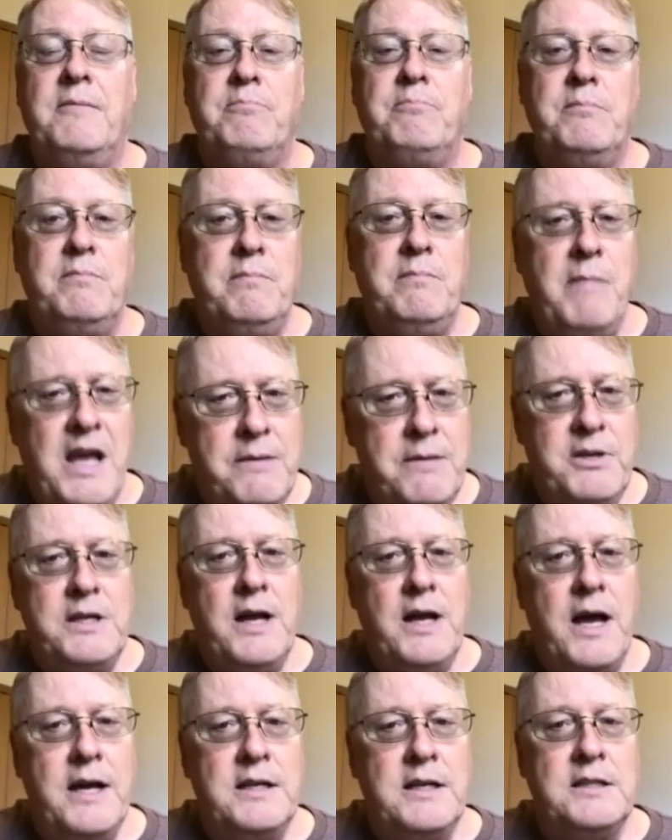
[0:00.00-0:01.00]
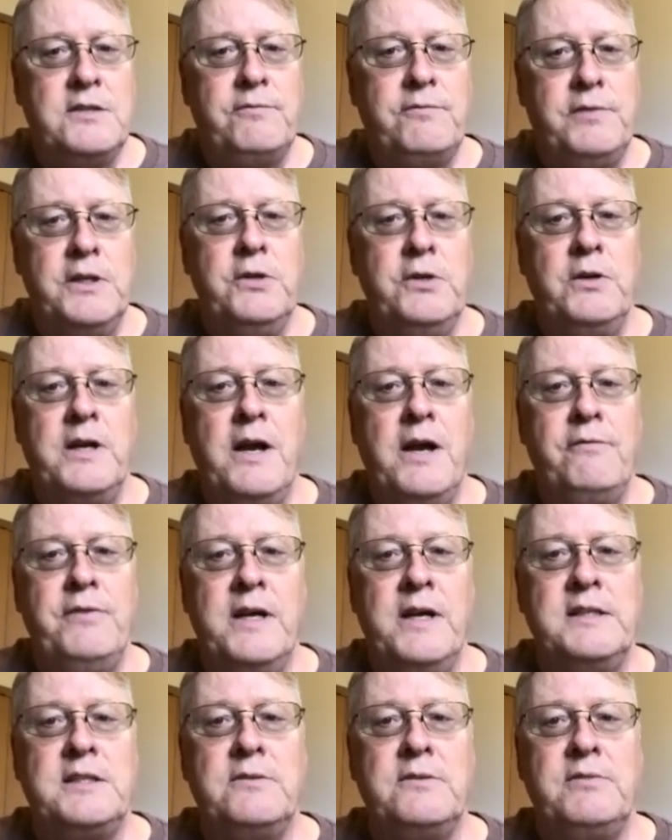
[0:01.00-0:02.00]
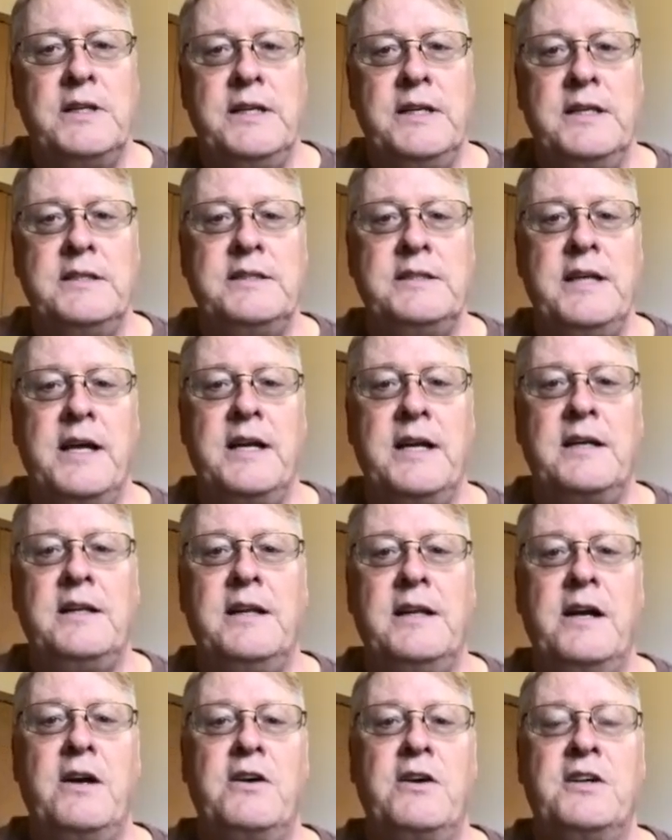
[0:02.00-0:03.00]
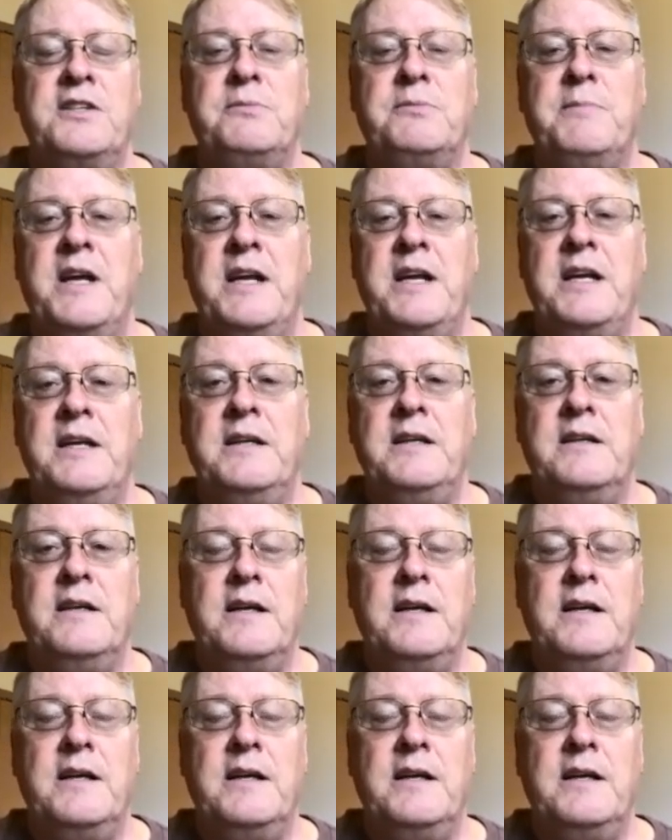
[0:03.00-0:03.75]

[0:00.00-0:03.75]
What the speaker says: maybe not as fluid offensively as Santa Clara or as many